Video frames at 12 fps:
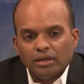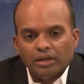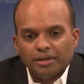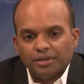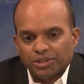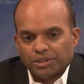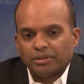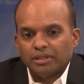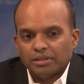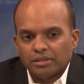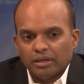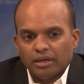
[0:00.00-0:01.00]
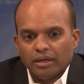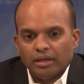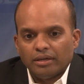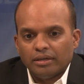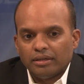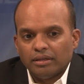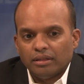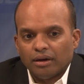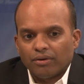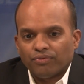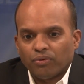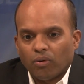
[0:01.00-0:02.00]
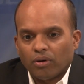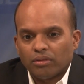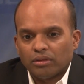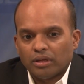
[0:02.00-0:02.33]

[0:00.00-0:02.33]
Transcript: industries, and therefore